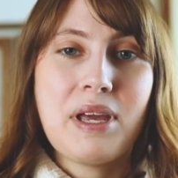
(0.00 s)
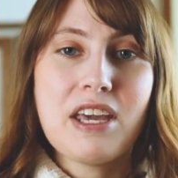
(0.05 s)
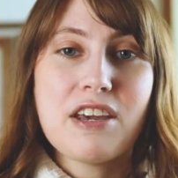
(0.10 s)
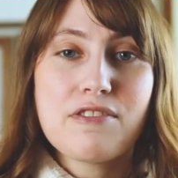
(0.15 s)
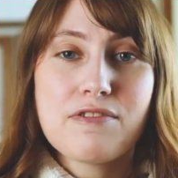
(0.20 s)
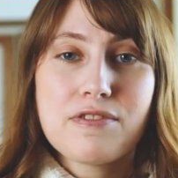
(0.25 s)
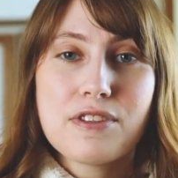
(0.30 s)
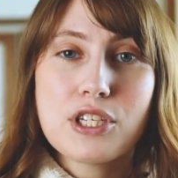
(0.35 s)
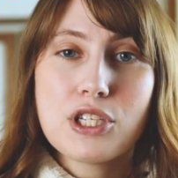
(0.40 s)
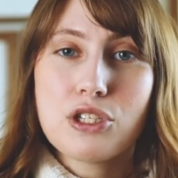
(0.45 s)

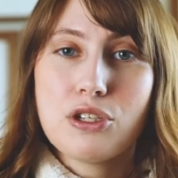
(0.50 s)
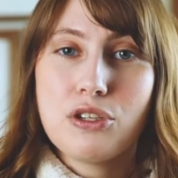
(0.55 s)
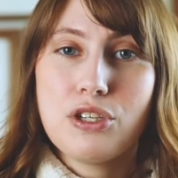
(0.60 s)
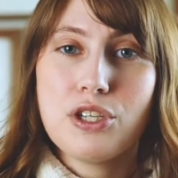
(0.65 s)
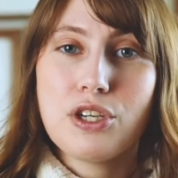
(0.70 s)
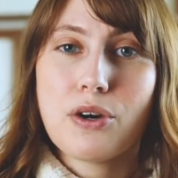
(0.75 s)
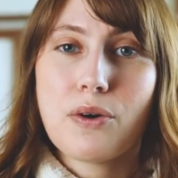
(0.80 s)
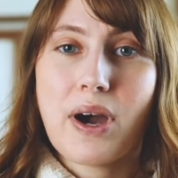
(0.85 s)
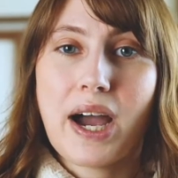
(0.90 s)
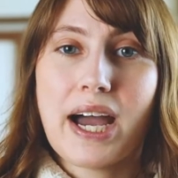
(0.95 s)
If the
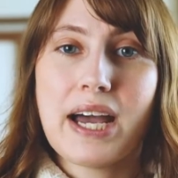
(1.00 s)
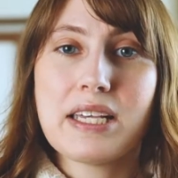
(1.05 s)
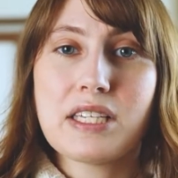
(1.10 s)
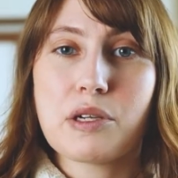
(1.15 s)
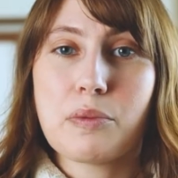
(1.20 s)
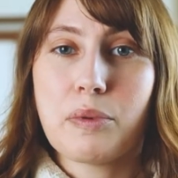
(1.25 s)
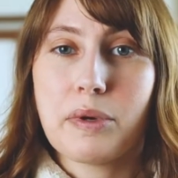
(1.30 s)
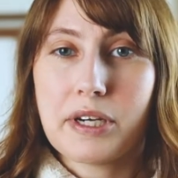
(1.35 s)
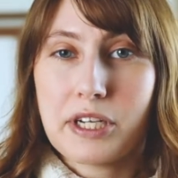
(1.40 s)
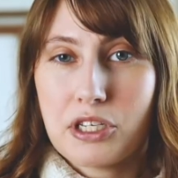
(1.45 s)
studio
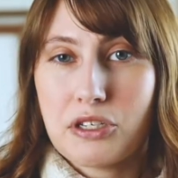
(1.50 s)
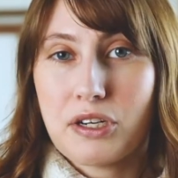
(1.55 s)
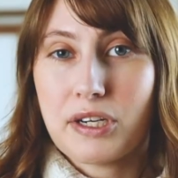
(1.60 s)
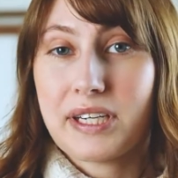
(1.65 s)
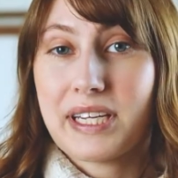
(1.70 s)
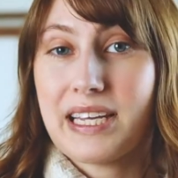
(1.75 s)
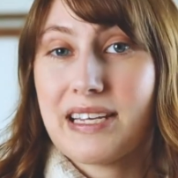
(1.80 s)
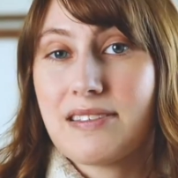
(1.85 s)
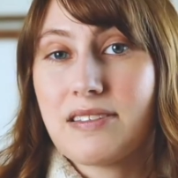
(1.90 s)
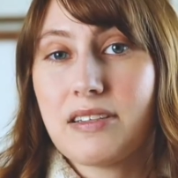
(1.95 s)
has a pretty
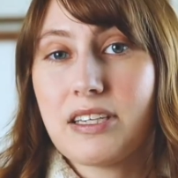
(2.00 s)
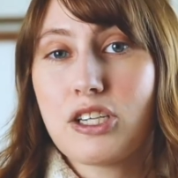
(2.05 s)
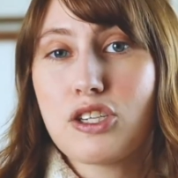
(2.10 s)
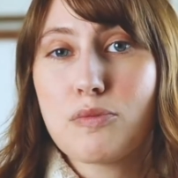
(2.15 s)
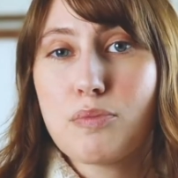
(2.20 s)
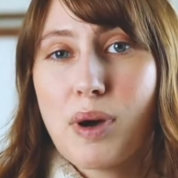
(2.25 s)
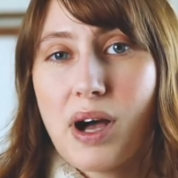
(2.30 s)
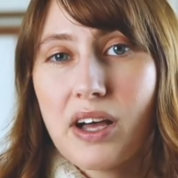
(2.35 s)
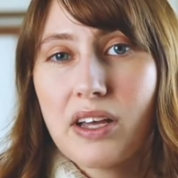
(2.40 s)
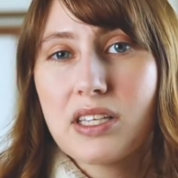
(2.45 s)
strict
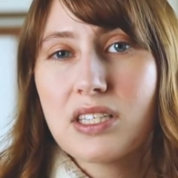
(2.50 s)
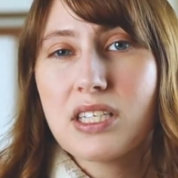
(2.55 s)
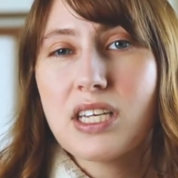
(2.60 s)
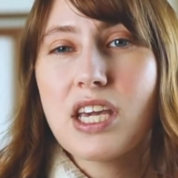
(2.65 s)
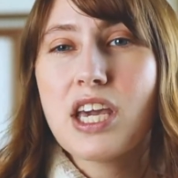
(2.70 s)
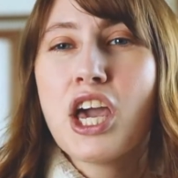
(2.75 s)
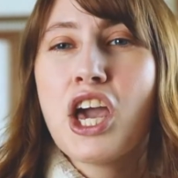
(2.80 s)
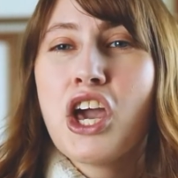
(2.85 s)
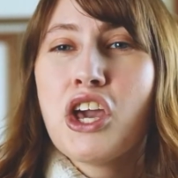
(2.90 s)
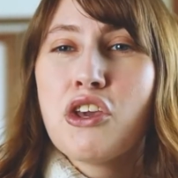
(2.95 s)
cancellation
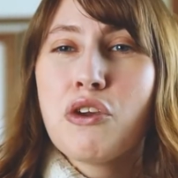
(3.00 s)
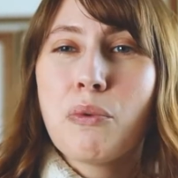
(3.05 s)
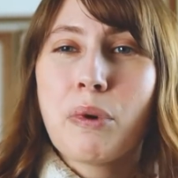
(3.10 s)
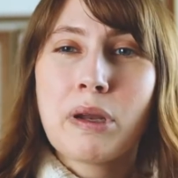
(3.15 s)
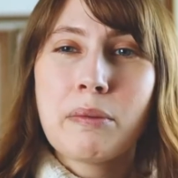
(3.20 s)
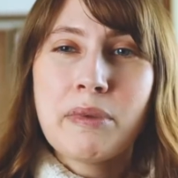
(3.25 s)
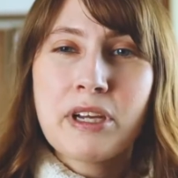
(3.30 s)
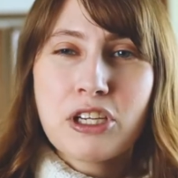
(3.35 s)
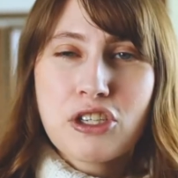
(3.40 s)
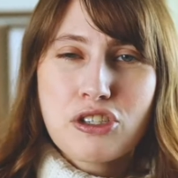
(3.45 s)
policy, you
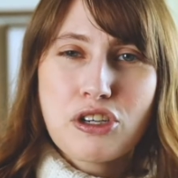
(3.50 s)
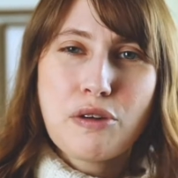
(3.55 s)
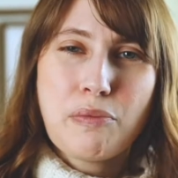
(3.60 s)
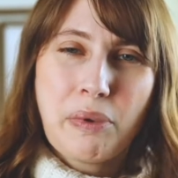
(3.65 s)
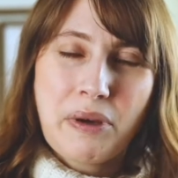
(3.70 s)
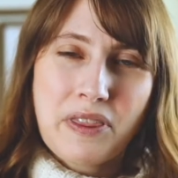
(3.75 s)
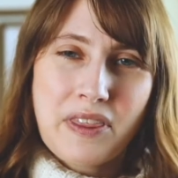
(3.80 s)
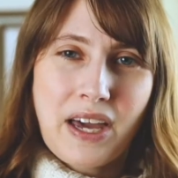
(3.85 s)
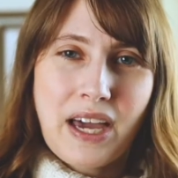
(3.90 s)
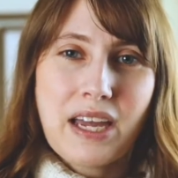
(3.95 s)
want to make sure you
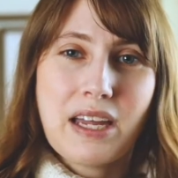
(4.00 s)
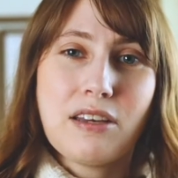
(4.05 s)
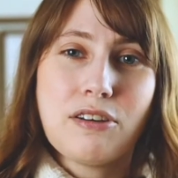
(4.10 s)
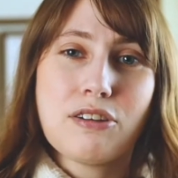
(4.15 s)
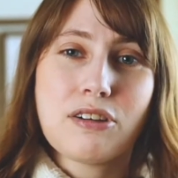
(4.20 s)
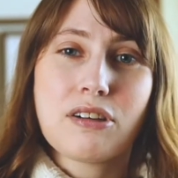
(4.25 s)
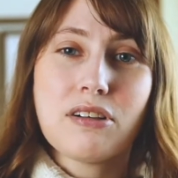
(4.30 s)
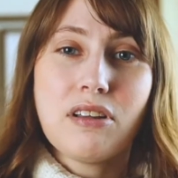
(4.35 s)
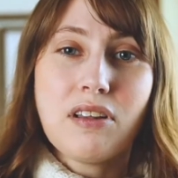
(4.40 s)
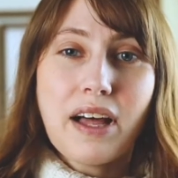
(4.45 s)
put that in
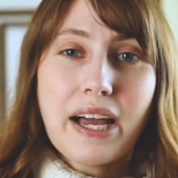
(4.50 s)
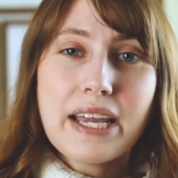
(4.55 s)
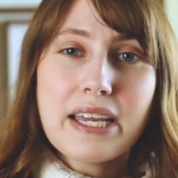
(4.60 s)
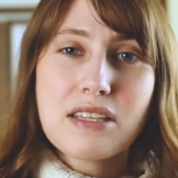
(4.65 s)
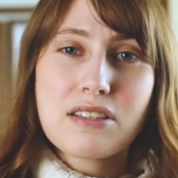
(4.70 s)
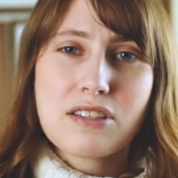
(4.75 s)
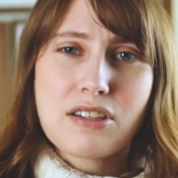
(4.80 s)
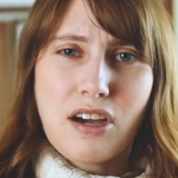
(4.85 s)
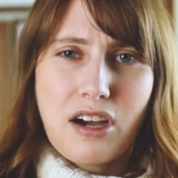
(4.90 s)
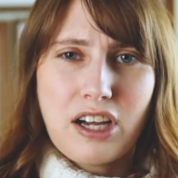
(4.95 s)
your
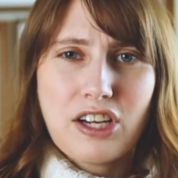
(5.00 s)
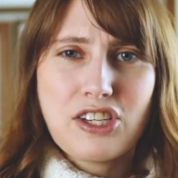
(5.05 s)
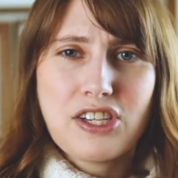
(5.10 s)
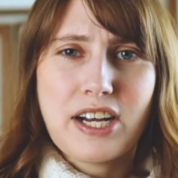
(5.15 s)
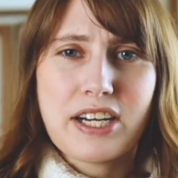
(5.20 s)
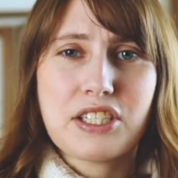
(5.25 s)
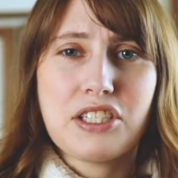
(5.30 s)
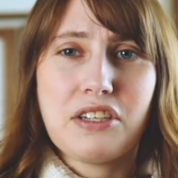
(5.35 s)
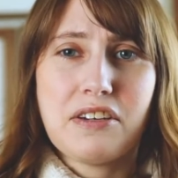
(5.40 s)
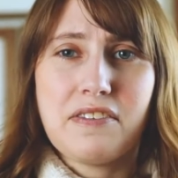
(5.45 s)
client's
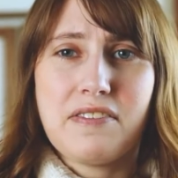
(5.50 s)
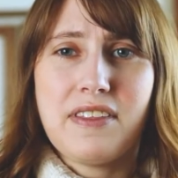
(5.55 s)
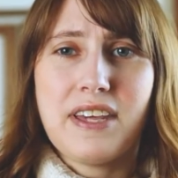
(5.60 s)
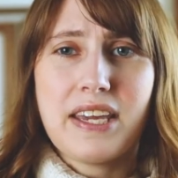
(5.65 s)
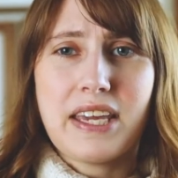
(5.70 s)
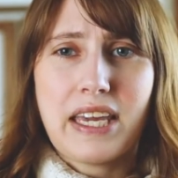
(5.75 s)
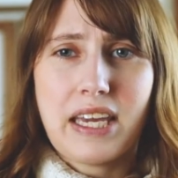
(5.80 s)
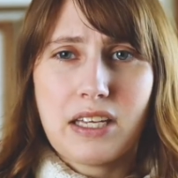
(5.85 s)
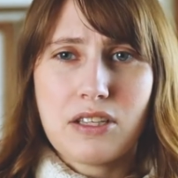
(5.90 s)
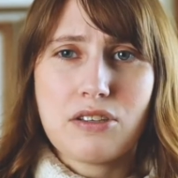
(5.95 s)
contract so that if
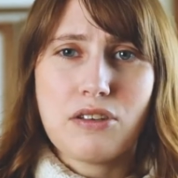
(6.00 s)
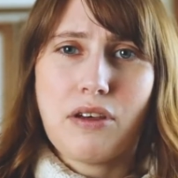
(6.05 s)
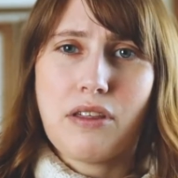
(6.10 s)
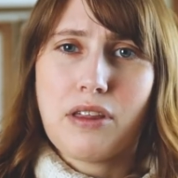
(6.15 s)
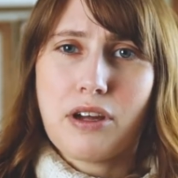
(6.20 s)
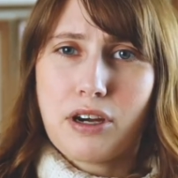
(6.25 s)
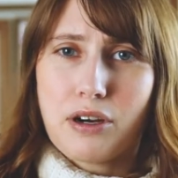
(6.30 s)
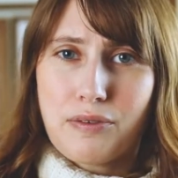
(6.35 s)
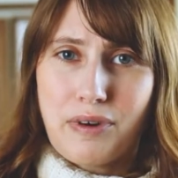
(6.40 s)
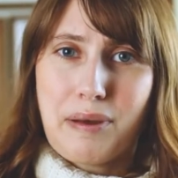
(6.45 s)
they cancel,
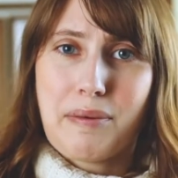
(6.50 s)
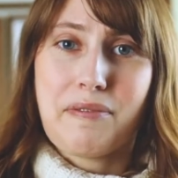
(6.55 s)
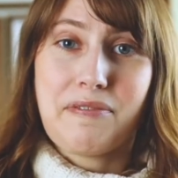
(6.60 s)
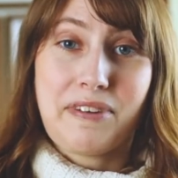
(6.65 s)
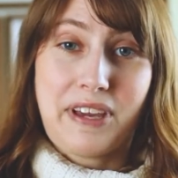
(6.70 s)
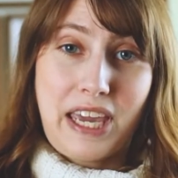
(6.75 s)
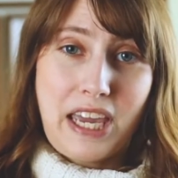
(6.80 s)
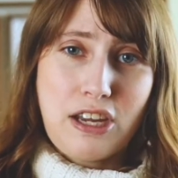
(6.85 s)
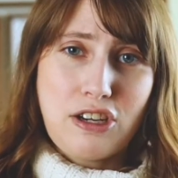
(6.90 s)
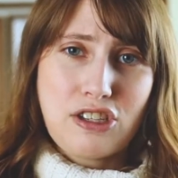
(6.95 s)
there are
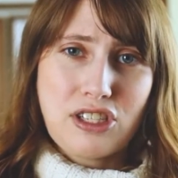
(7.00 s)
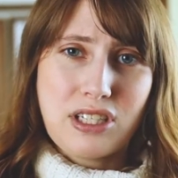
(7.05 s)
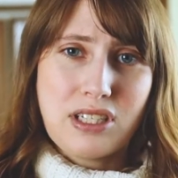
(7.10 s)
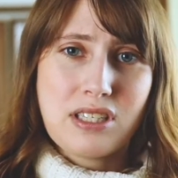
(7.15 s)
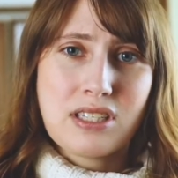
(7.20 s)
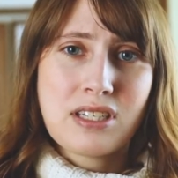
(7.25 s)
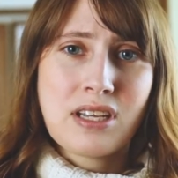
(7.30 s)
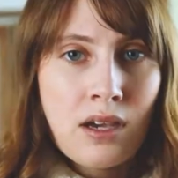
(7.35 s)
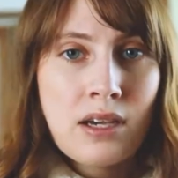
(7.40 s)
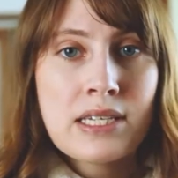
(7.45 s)

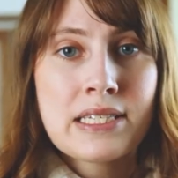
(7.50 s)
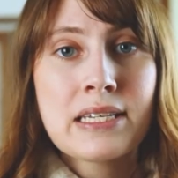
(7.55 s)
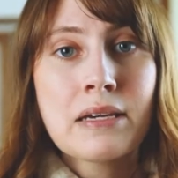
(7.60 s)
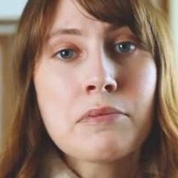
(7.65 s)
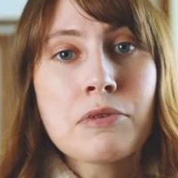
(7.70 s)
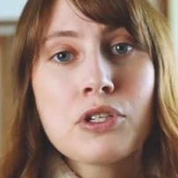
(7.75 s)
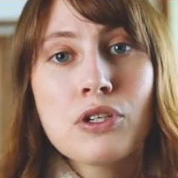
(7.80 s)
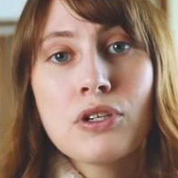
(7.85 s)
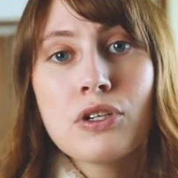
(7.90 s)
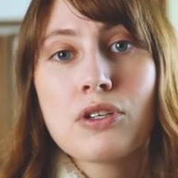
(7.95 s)
ramifications.
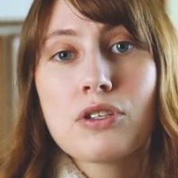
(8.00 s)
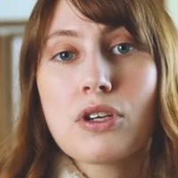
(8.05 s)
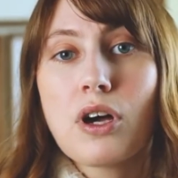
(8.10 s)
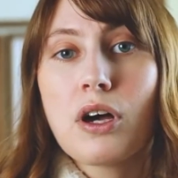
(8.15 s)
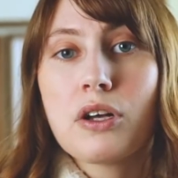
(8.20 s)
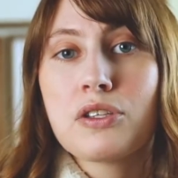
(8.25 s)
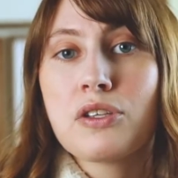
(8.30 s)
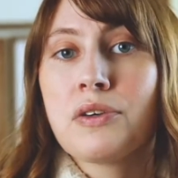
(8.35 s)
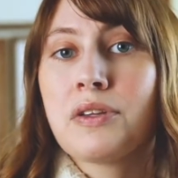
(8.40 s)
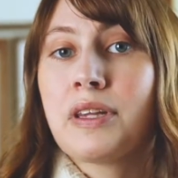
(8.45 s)
Some studios
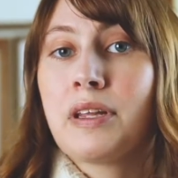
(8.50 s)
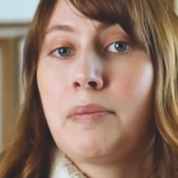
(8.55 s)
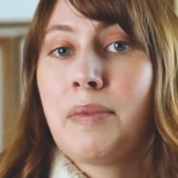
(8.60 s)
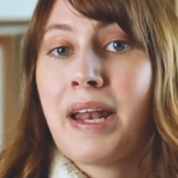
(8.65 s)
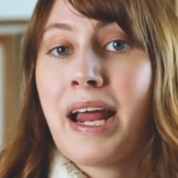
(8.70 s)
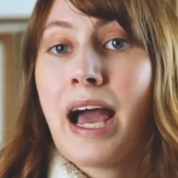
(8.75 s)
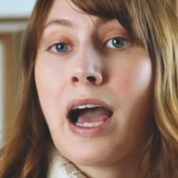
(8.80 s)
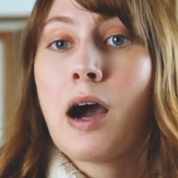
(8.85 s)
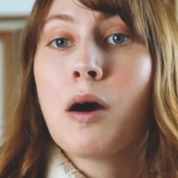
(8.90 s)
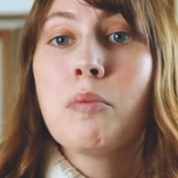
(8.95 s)
also
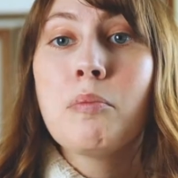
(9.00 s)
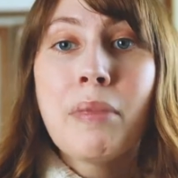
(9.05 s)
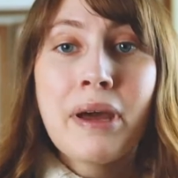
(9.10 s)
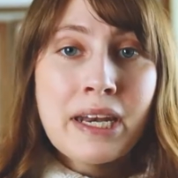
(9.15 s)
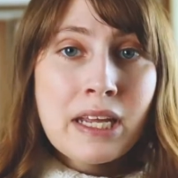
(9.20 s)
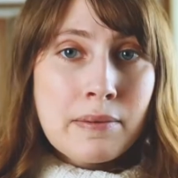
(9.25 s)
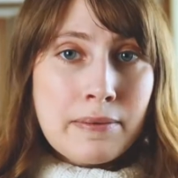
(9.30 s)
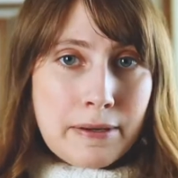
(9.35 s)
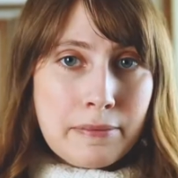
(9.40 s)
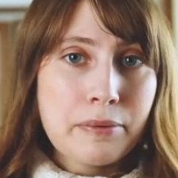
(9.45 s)
limit how
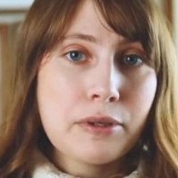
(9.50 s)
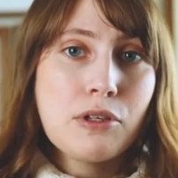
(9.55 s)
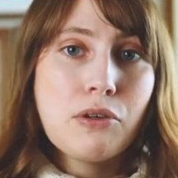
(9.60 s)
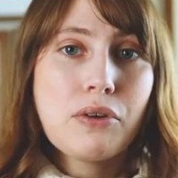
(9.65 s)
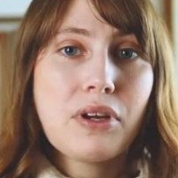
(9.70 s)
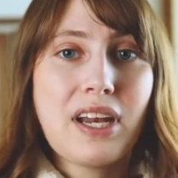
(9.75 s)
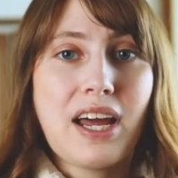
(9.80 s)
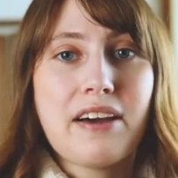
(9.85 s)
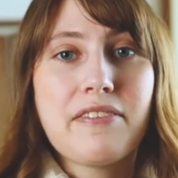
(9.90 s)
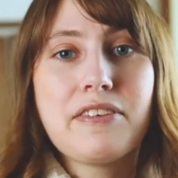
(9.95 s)
many people
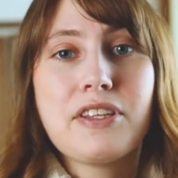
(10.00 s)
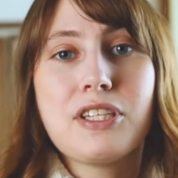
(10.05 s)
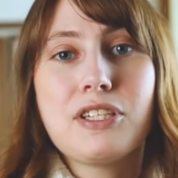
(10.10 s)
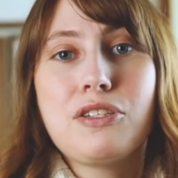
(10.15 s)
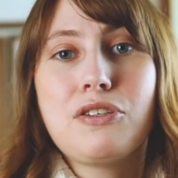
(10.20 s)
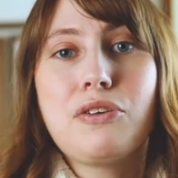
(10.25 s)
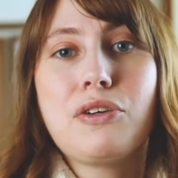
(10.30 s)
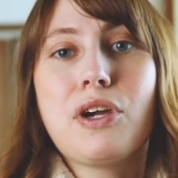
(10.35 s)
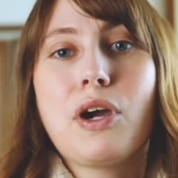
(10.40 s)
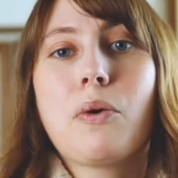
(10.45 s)
you can have in the
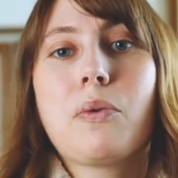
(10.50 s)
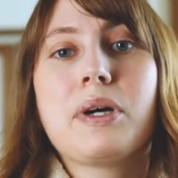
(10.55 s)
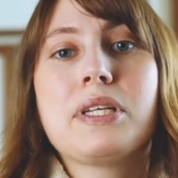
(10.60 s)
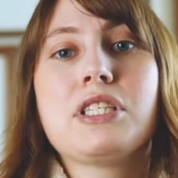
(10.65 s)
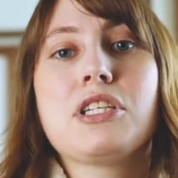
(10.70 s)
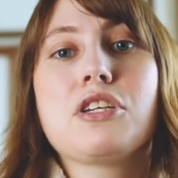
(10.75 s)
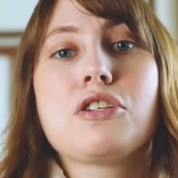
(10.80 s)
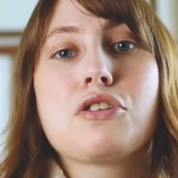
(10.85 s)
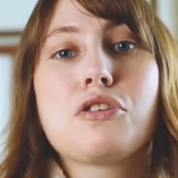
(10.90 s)
studio at once.